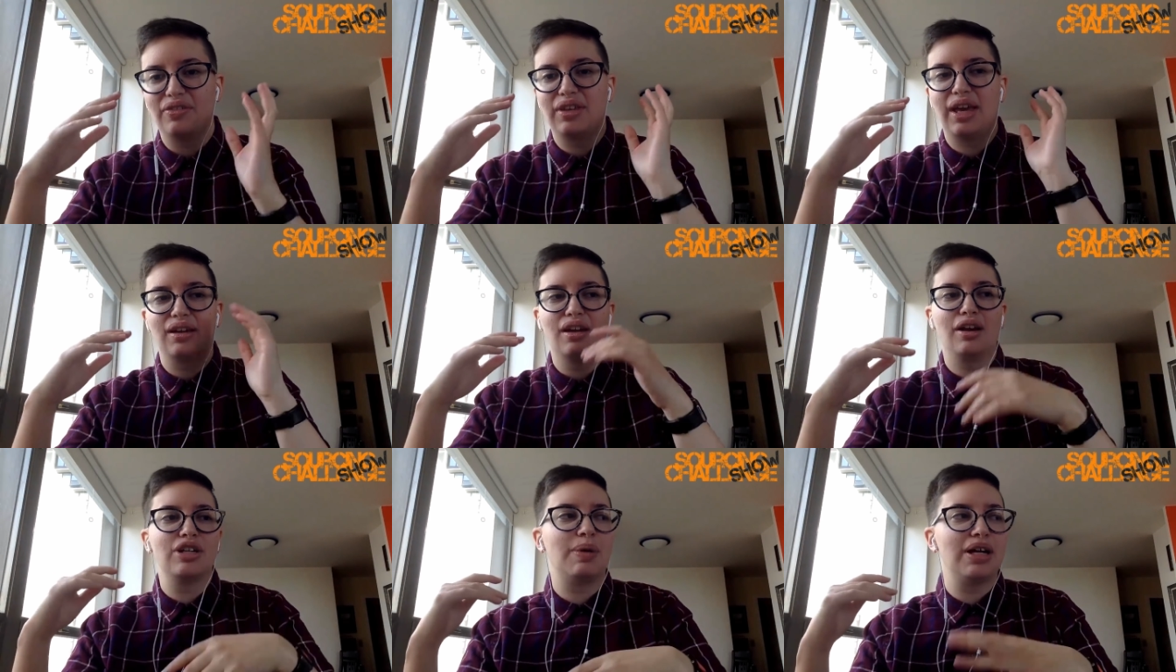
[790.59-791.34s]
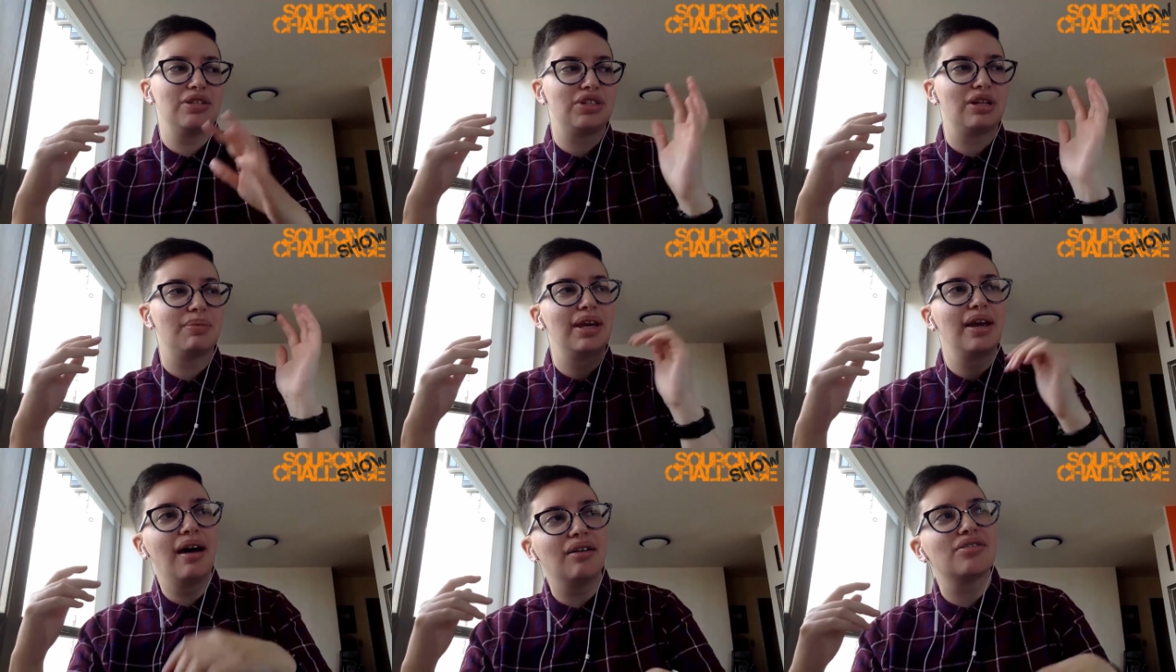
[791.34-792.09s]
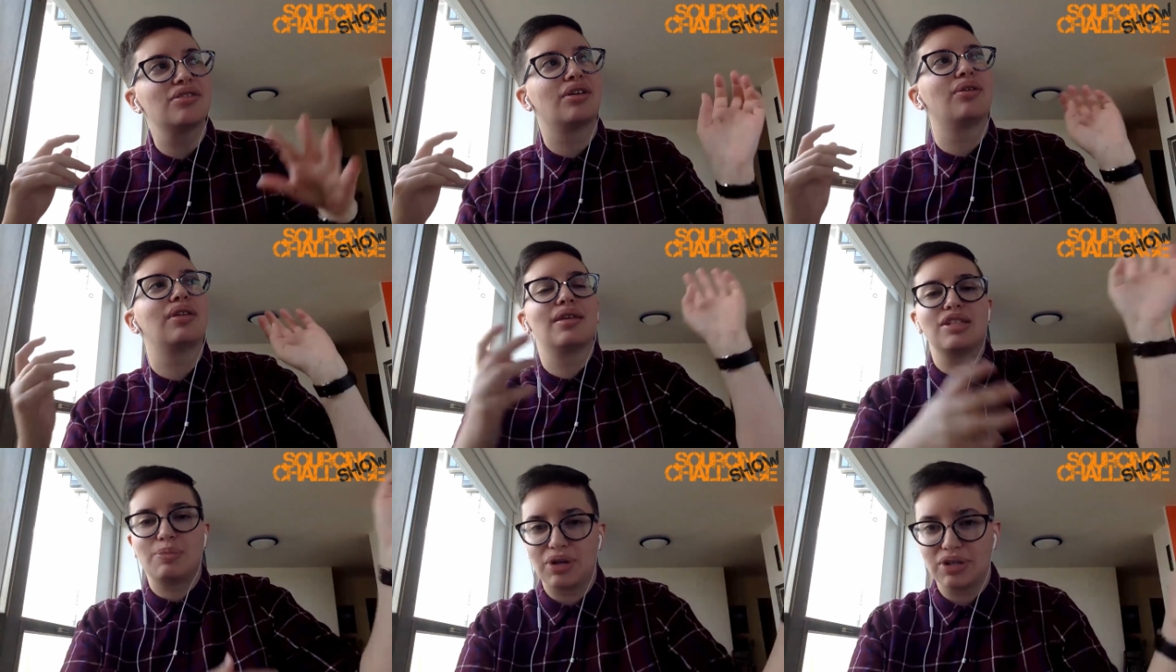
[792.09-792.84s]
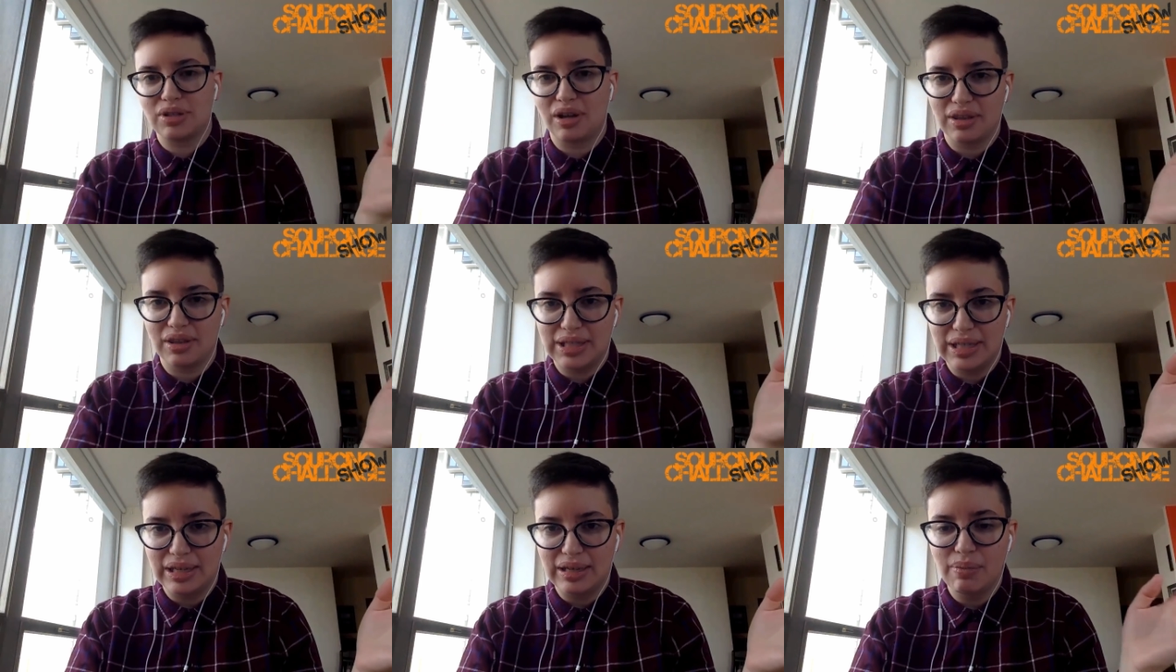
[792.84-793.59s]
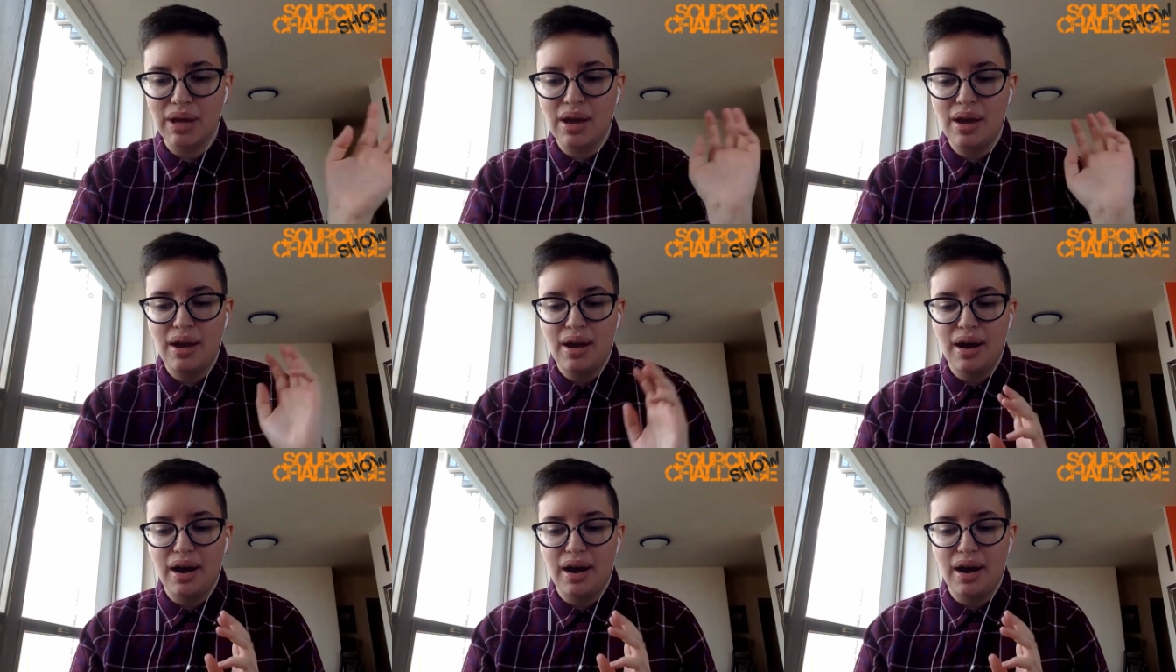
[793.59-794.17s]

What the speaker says: And if I get a response for something else, they'll go to this person on the team.